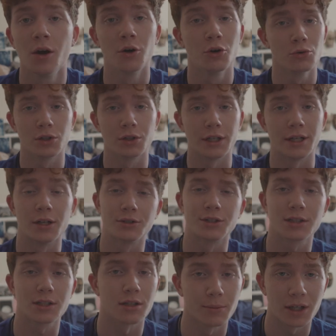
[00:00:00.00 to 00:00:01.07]
Who really knows,
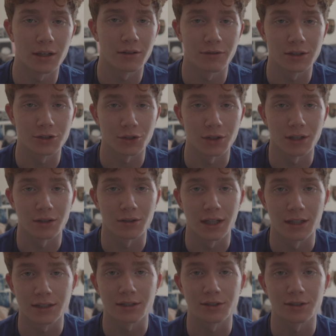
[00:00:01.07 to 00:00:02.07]
it's gonna be an adventure nonetheless.